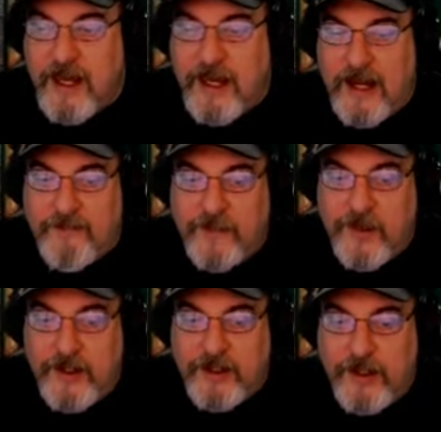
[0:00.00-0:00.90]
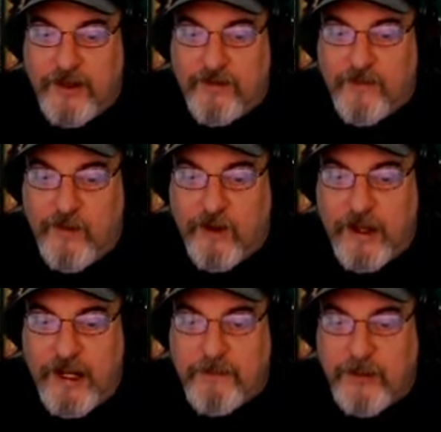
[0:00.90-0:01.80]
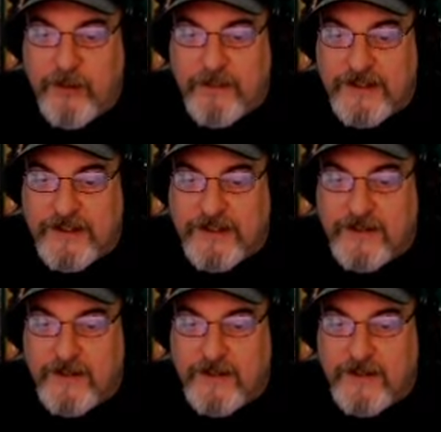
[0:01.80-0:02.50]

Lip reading: and have put it there for a purpose,